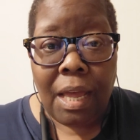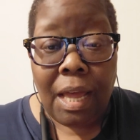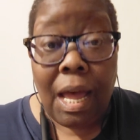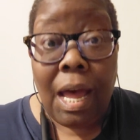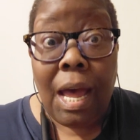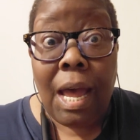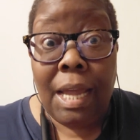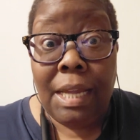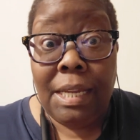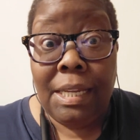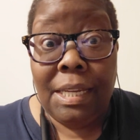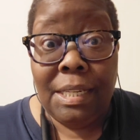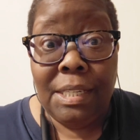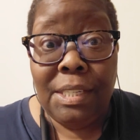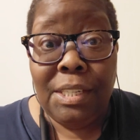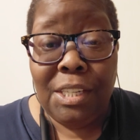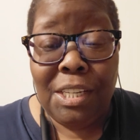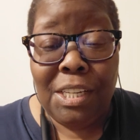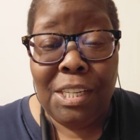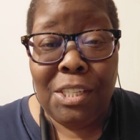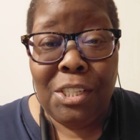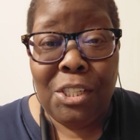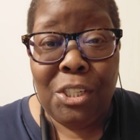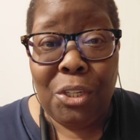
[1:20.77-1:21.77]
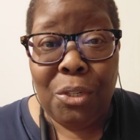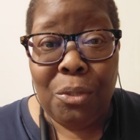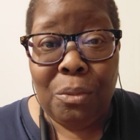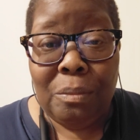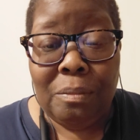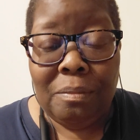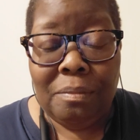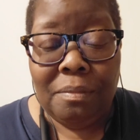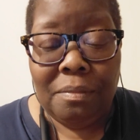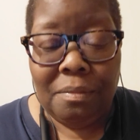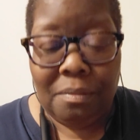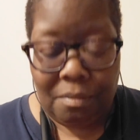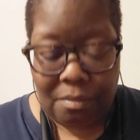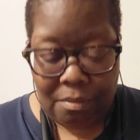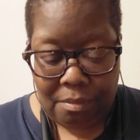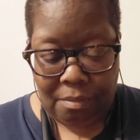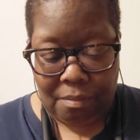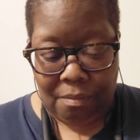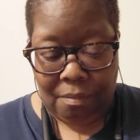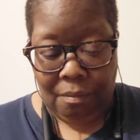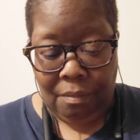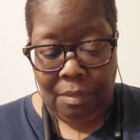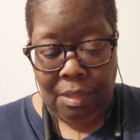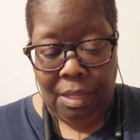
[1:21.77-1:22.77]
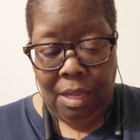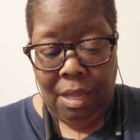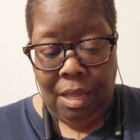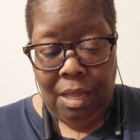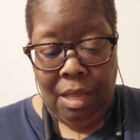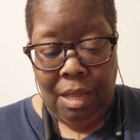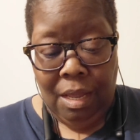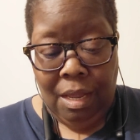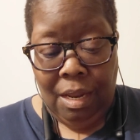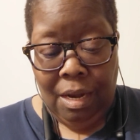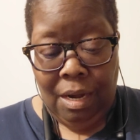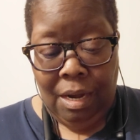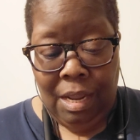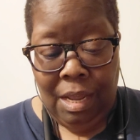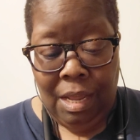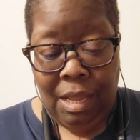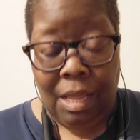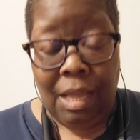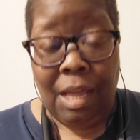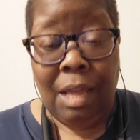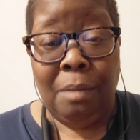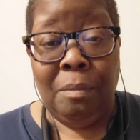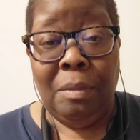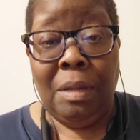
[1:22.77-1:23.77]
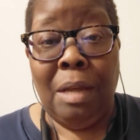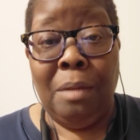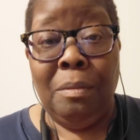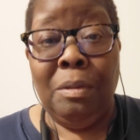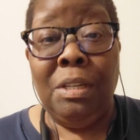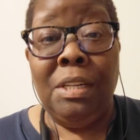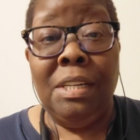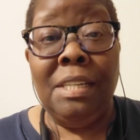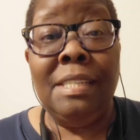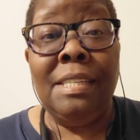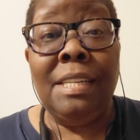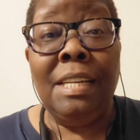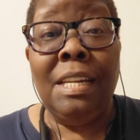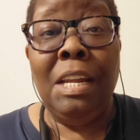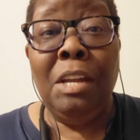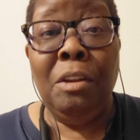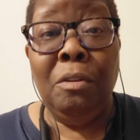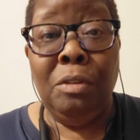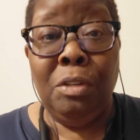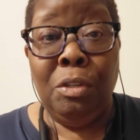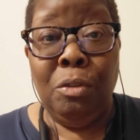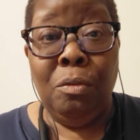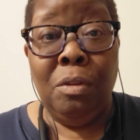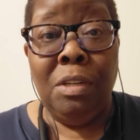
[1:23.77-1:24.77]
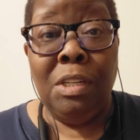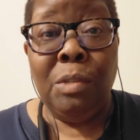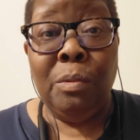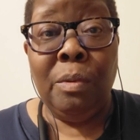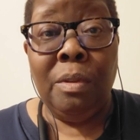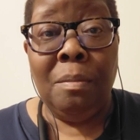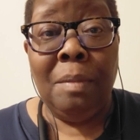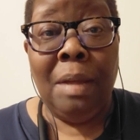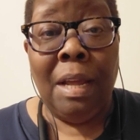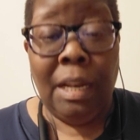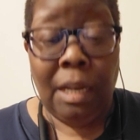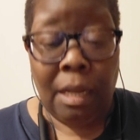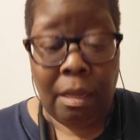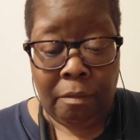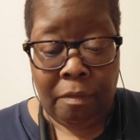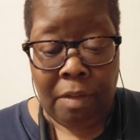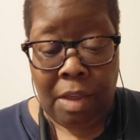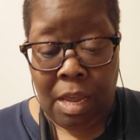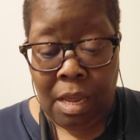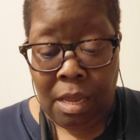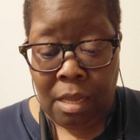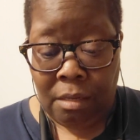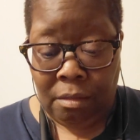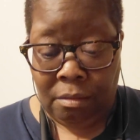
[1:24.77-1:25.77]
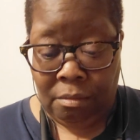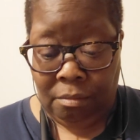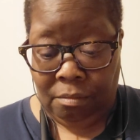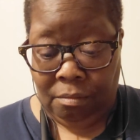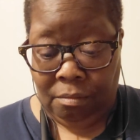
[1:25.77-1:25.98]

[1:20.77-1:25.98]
I can teach you. Now, I'm going to sit here and do this with my left hand.